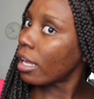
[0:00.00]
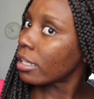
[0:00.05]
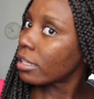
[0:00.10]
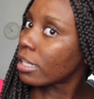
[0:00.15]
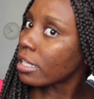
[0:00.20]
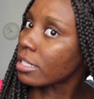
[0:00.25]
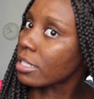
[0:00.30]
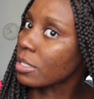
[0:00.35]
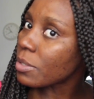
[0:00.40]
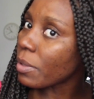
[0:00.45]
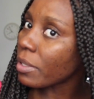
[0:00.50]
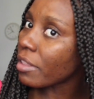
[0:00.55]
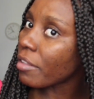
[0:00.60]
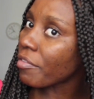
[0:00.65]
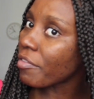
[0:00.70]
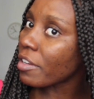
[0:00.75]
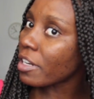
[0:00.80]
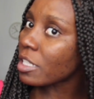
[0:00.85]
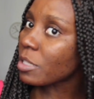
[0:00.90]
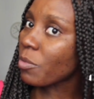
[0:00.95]
This is what the
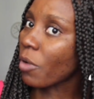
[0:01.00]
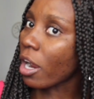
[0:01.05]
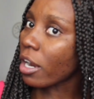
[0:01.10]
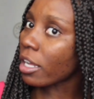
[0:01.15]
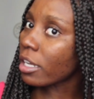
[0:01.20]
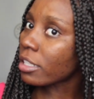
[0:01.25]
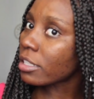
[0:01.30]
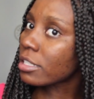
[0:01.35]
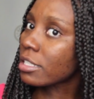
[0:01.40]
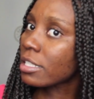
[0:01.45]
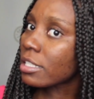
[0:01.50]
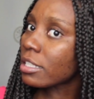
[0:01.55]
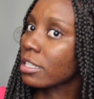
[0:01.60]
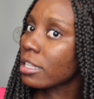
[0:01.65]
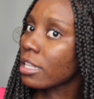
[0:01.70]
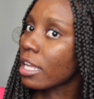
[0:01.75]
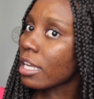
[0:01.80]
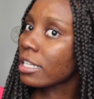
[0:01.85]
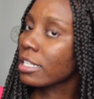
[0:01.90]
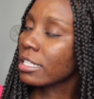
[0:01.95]
finished product
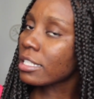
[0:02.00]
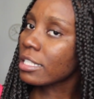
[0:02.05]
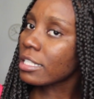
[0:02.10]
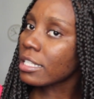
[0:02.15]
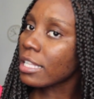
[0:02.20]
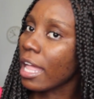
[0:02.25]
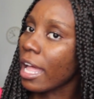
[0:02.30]
looks